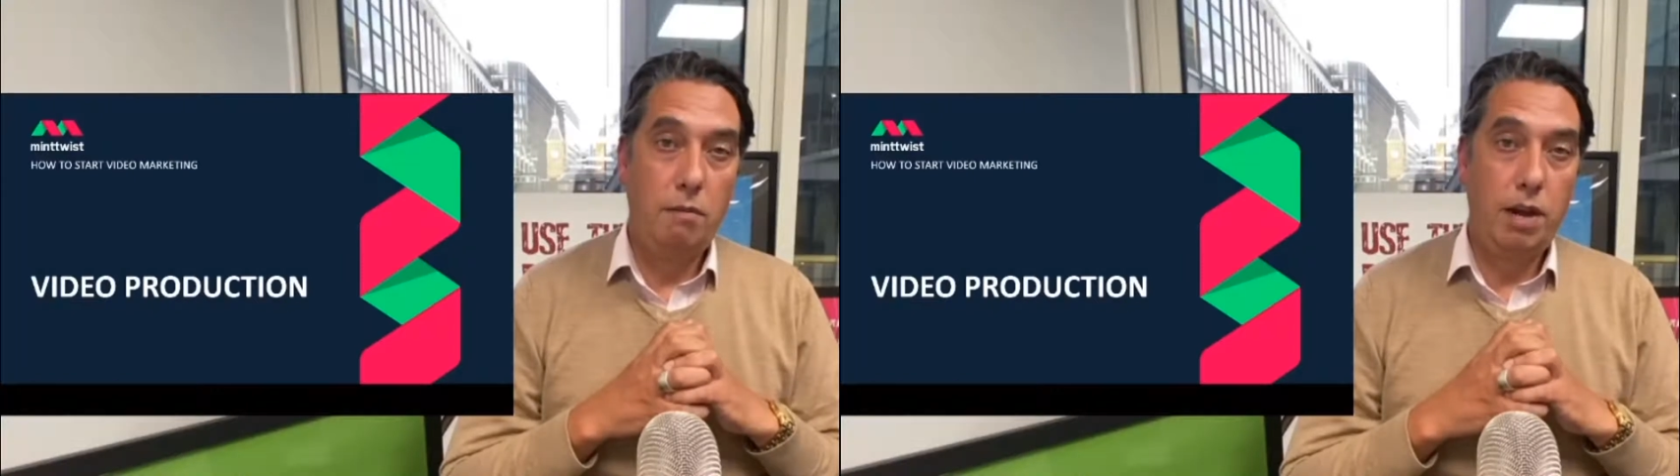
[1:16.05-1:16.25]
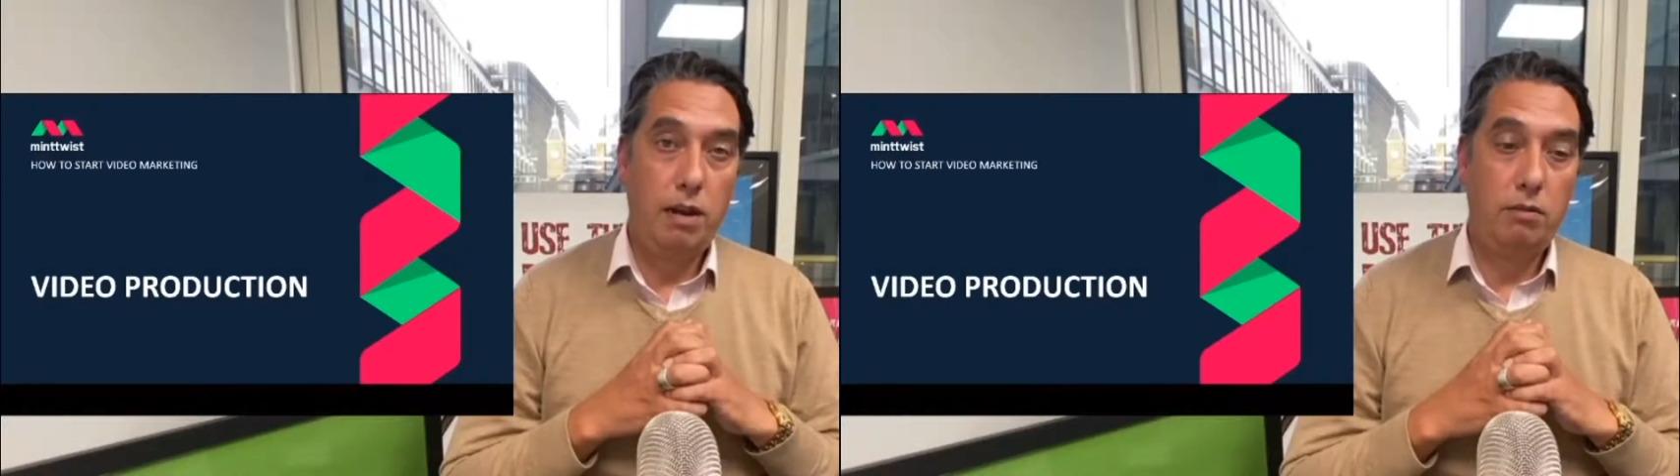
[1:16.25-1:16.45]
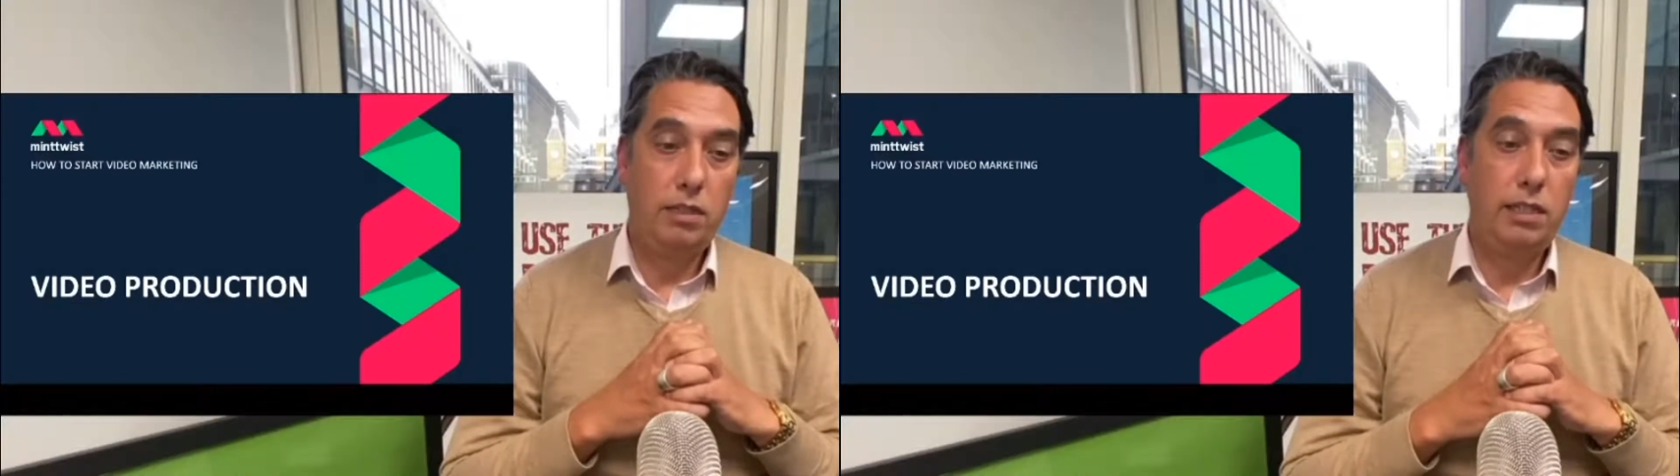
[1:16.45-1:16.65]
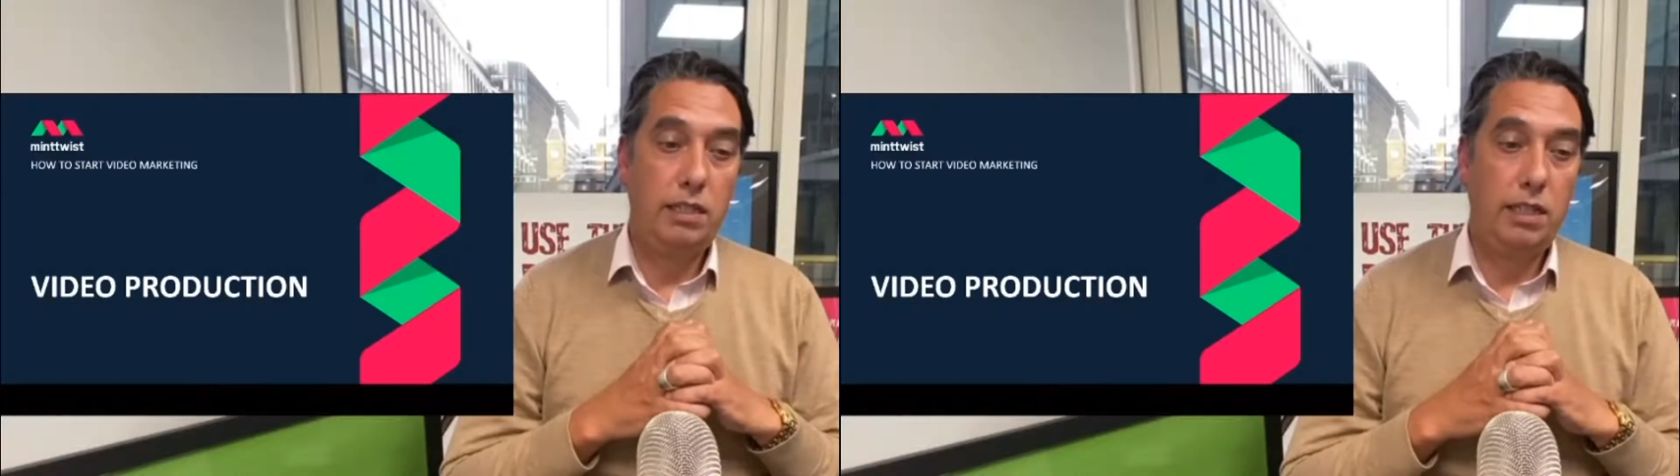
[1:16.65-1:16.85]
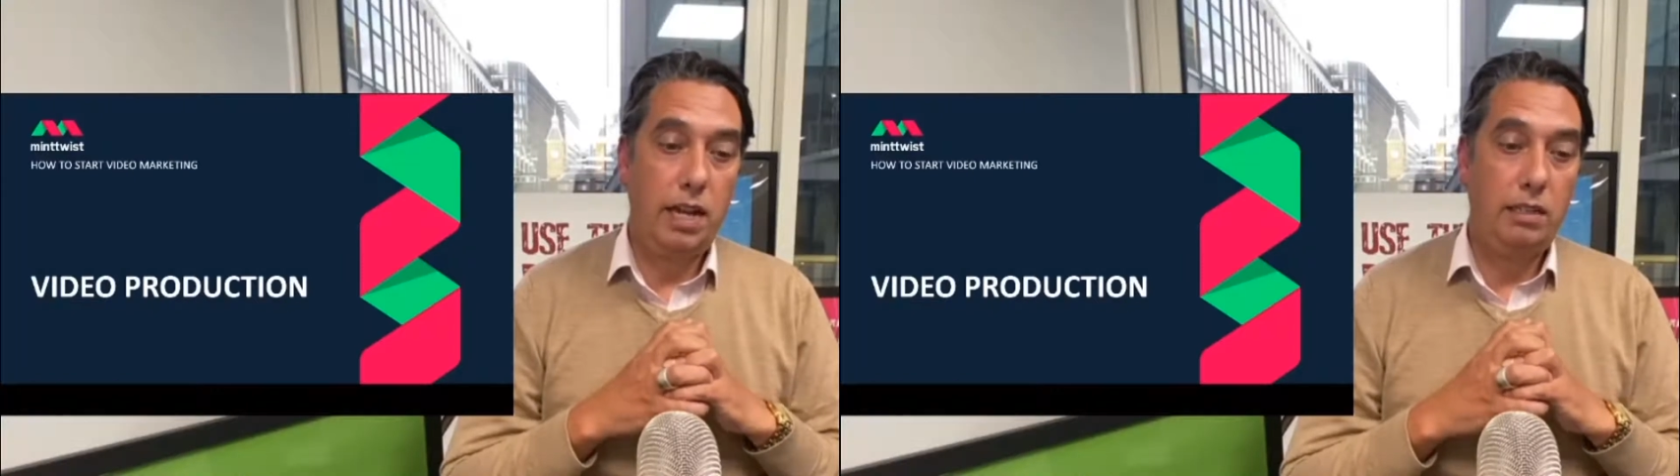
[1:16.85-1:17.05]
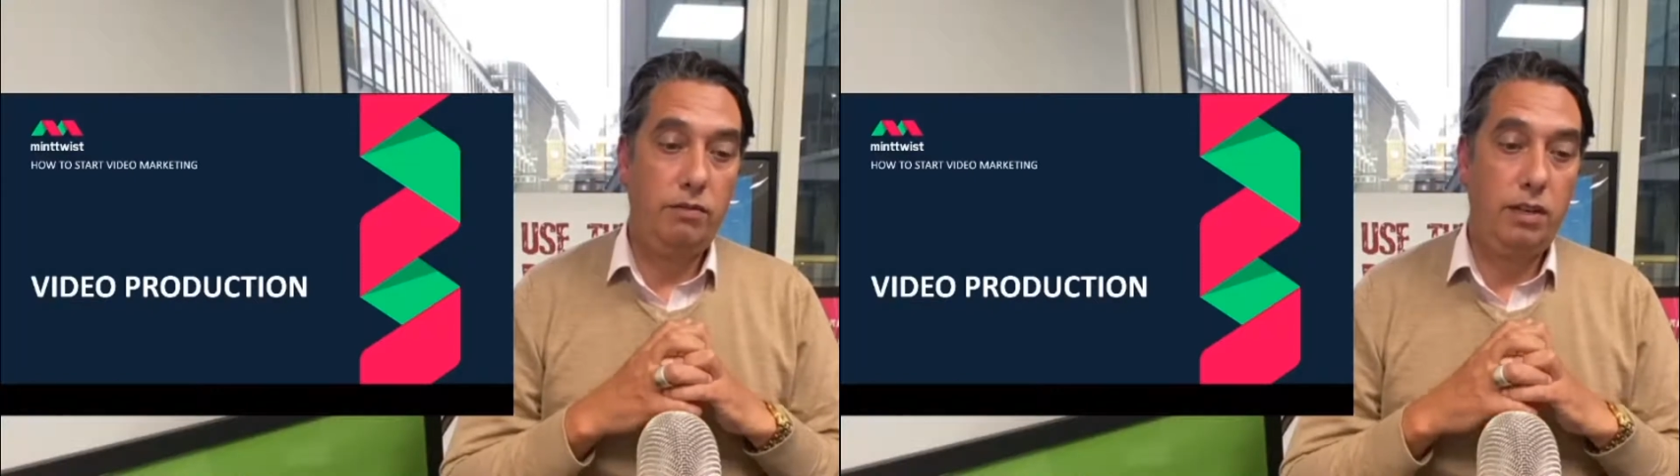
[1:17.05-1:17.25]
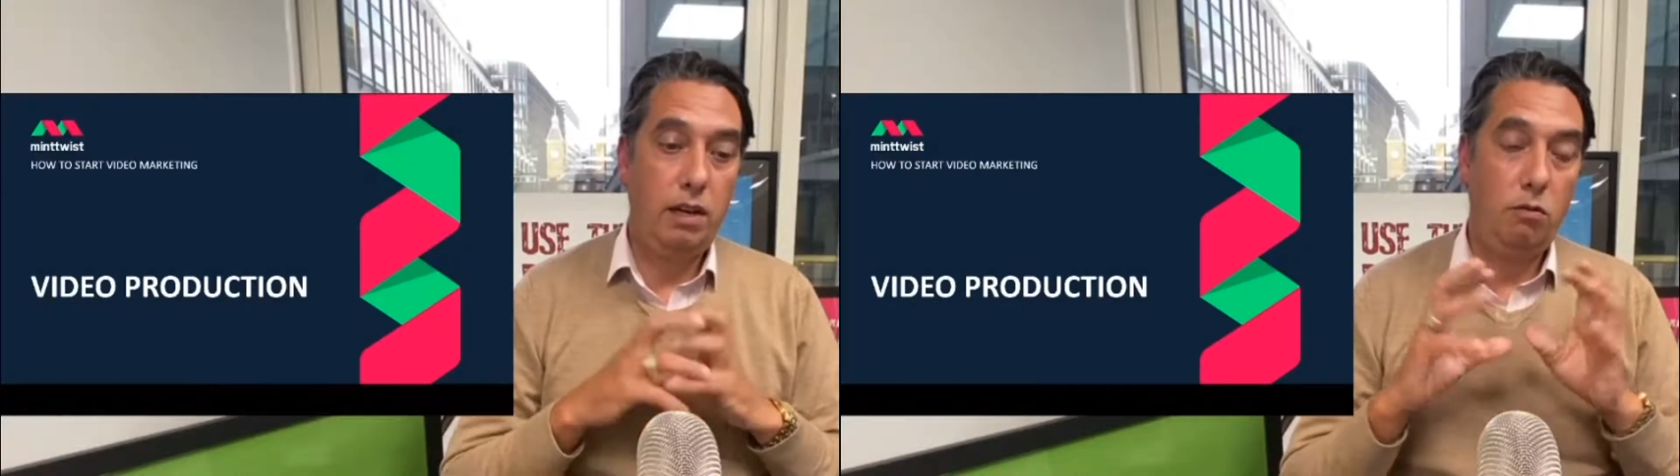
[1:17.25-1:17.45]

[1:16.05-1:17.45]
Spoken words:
about in today's video?